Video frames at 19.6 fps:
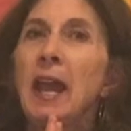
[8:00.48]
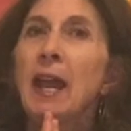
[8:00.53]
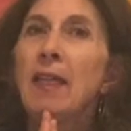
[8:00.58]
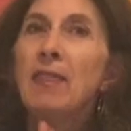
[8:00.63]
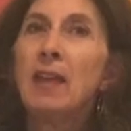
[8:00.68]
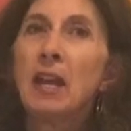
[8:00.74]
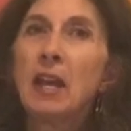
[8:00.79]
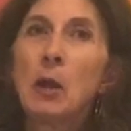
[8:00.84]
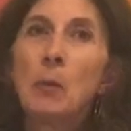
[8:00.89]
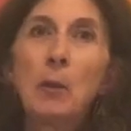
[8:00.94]
and
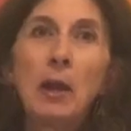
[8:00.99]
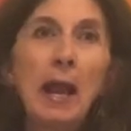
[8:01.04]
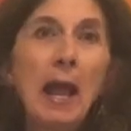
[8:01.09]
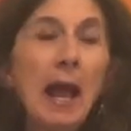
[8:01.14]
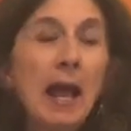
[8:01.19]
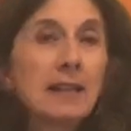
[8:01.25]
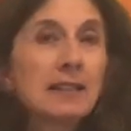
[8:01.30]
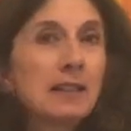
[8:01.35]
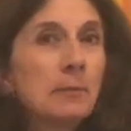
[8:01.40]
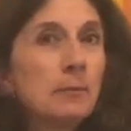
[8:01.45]
then I would
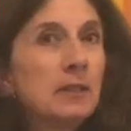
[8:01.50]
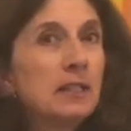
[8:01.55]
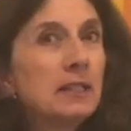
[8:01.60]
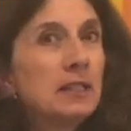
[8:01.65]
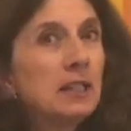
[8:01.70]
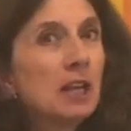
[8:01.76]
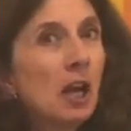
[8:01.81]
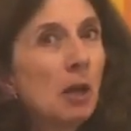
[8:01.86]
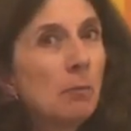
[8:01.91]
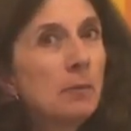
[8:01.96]
ask them to
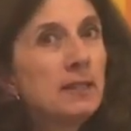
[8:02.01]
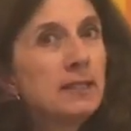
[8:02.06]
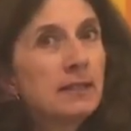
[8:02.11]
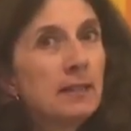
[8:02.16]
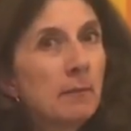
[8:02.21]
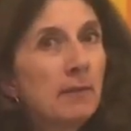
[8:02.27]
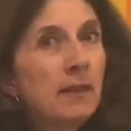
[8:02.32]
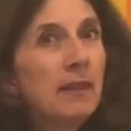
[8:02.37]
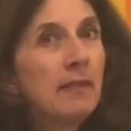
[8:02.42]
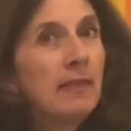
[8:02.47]
tell me
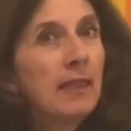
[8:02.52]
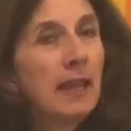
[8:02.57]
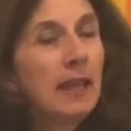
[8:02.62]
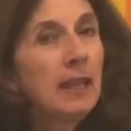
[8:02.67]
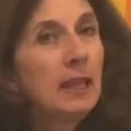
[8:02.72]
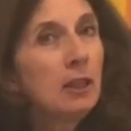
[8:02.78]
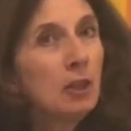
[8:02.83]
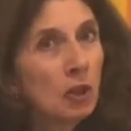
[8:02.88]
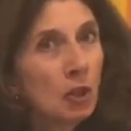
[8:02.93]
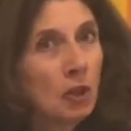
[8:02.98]
something
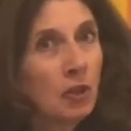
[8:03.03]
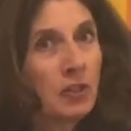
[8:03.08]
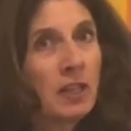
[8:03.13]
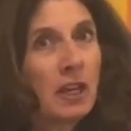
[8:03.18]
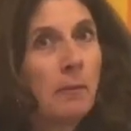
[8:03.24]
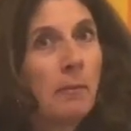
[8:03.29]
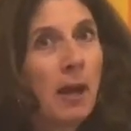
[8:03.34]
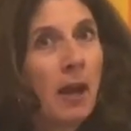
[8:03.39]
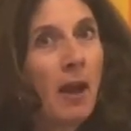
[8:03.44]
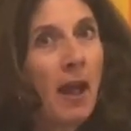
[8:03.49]
they learned
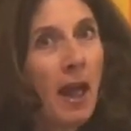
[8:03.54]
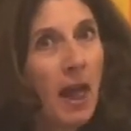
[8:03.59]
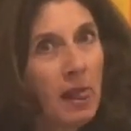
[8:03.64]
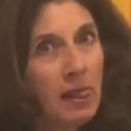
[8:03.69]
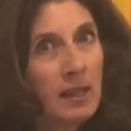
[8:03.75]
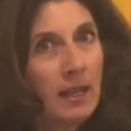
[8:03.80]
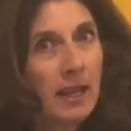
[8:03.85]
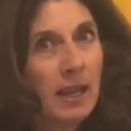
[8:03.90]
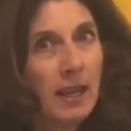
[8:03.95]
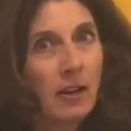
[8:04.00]
about
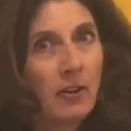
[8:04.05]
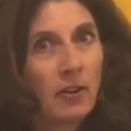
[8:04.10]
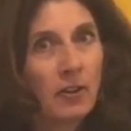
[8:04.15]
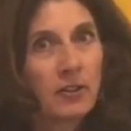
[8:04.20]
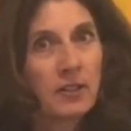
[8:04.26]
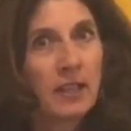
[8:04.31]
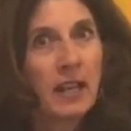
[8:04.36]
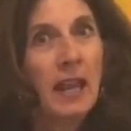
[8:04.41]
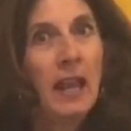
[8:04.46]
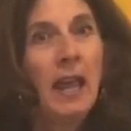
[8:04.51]

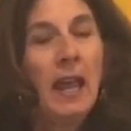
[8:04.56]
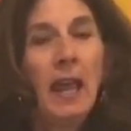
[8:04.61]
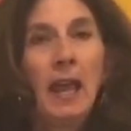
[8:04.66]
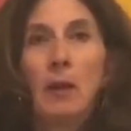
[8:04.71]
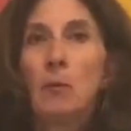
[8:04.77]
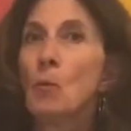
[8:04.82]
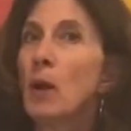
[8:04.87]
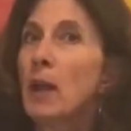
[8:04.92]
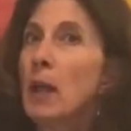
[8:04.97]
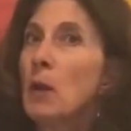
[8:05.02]
alligators.
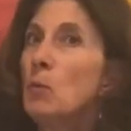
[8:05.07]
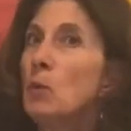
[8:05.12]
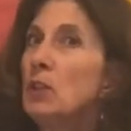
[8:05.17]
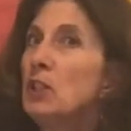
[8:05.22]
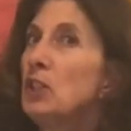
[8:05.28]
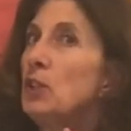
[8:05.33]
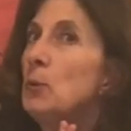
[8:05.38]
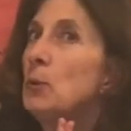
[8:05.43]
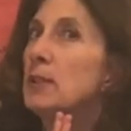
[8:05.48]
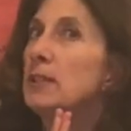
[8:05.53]
And what I would
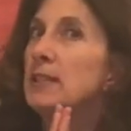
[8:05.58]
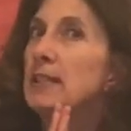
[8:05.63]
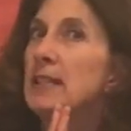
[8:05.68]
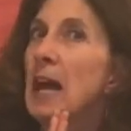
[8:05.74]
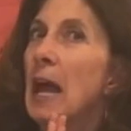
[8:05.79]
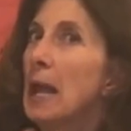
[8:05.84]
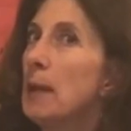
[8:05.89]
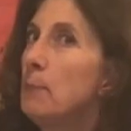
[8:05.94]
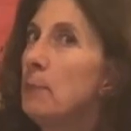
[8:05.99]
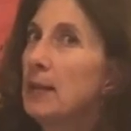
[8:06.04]
do is
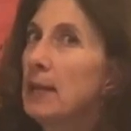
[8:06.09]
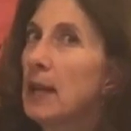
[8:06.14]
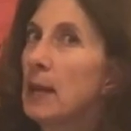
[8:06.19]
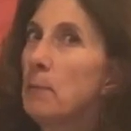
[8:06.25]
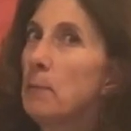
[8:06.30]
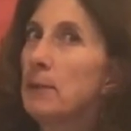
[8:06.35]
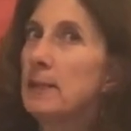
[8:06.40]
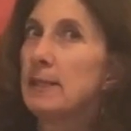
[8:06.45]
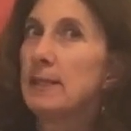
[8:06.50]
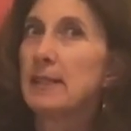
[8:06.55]
type it
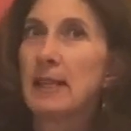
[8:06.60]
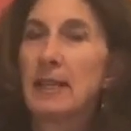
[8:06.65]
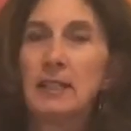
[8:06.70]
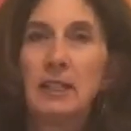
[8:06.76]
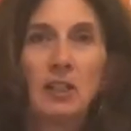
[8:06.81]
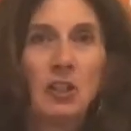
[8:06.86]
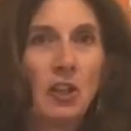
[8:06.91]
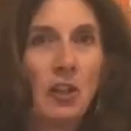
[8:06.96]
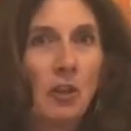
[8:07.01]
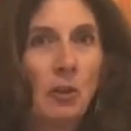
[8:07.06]
up and send
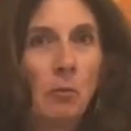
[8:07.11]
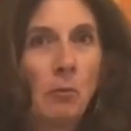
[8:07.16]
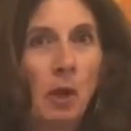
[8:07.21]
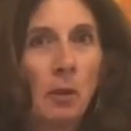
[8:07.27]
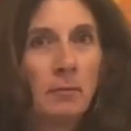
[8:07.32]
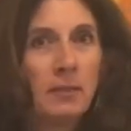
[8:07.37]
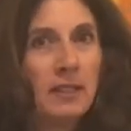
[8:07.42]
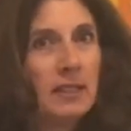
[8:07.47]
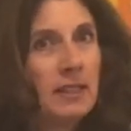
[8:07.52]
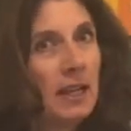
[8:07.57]
it to their
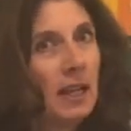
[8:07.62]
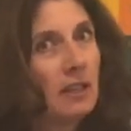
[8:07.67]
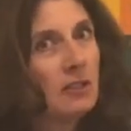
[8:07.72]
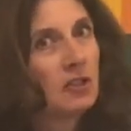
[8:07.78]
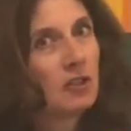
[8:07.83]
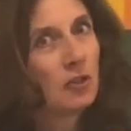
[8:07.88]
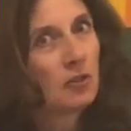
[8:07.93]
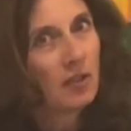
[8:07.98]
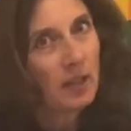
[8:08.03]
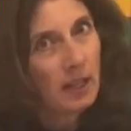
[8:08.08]
moms and dads
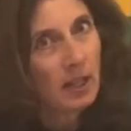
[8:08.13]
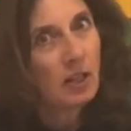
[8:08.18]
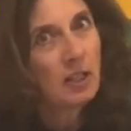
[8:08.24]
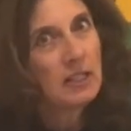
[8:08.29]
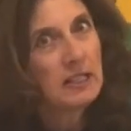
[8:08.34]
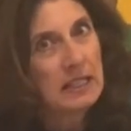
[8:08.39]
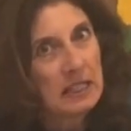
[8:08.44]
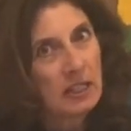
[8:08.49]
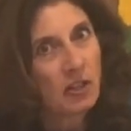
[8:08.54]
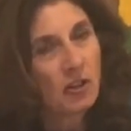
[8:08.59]
so they could
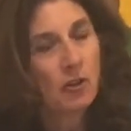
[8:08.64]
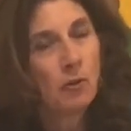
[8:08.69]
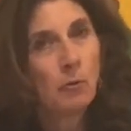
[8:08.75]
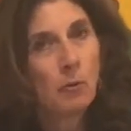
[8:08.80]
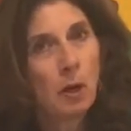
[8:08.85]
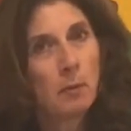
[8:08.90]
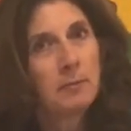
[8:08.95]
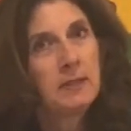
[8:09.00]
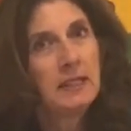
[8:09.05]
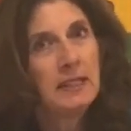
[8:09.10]
teach their
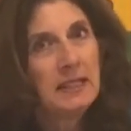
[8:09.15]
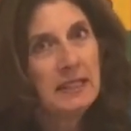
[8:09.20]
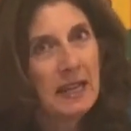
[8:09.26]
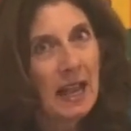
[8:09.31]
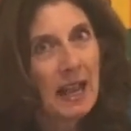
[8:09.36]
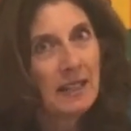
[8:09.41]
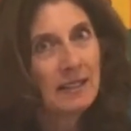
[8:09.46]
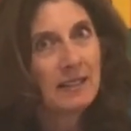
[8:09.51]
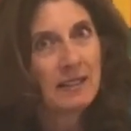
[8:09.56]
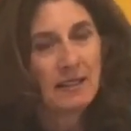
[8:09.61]
moms and
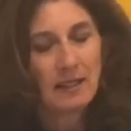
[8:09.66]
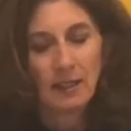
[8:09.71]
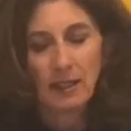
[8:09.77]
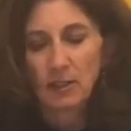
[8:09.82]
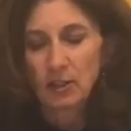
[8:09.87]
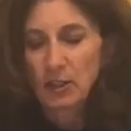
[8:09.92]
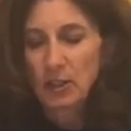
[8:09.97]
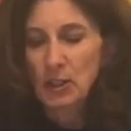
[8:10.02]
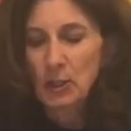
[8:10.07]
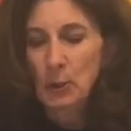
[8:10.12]
dads
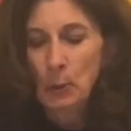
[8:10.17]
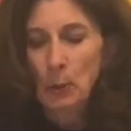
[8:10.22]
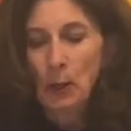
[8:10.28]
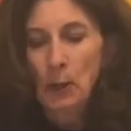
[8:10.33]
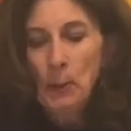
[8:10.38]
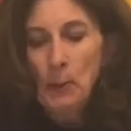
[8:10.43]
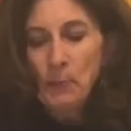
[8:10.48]
things too.